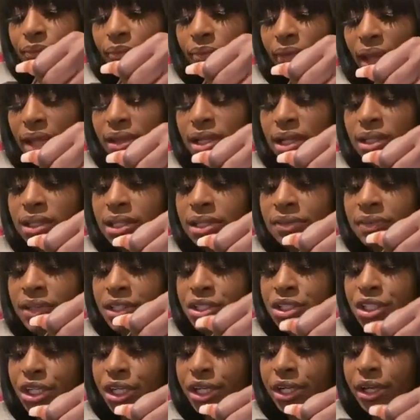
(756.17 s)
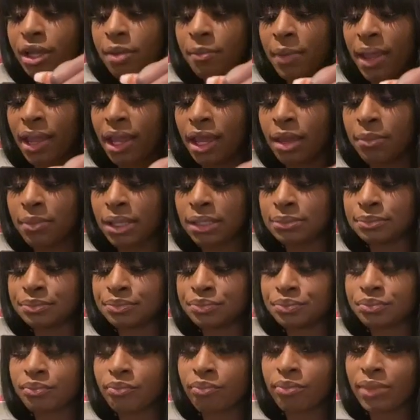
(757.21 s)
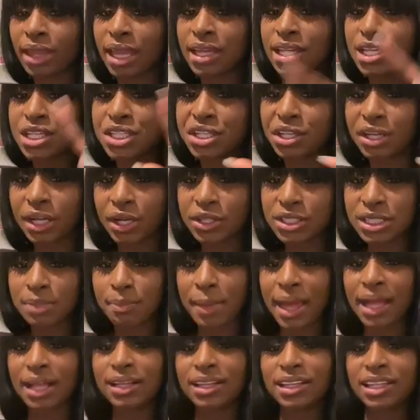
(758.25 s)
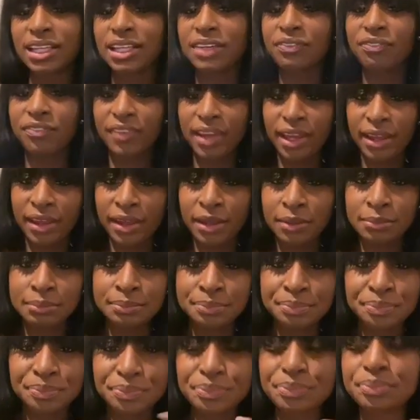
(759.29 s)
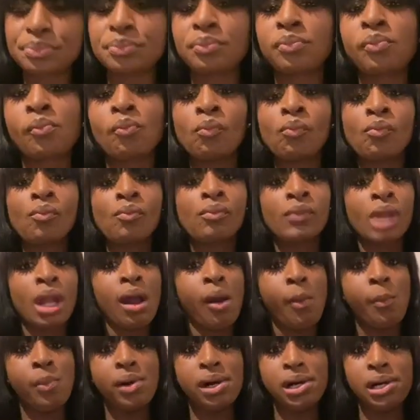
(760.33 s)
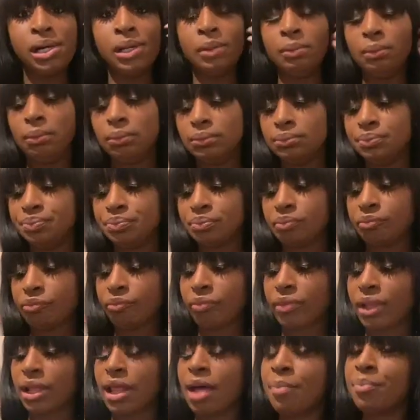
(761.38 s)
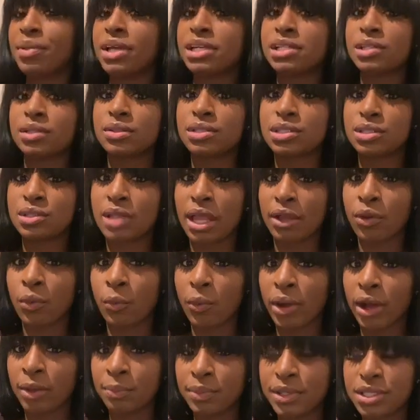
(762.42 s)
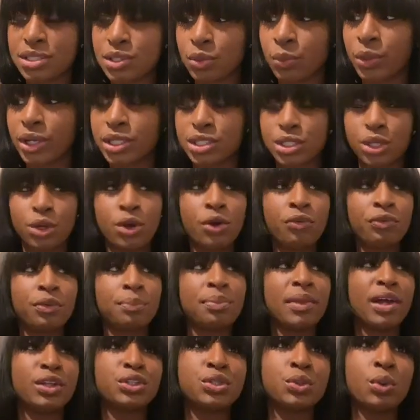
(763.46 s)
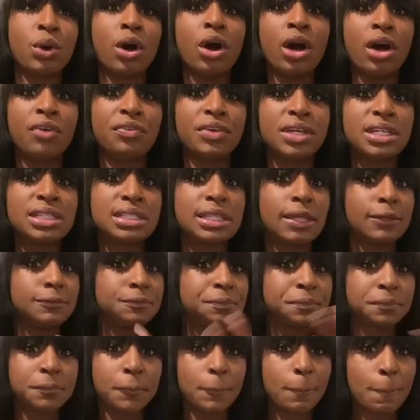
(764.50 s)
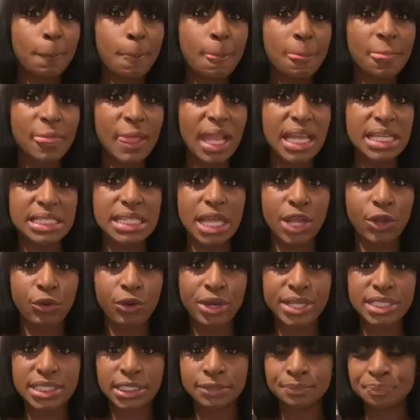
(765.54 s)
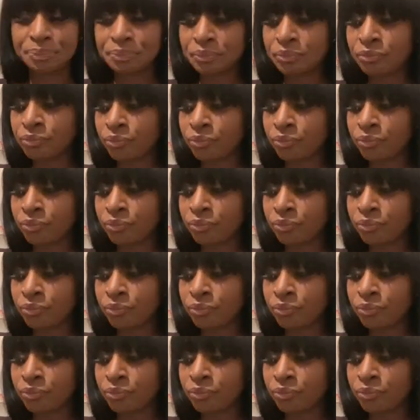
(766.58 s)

The Clevelander in Miami. Shout out to my Cleve fam. But that place was like a wild place to work. To go from that to an office is like crazy.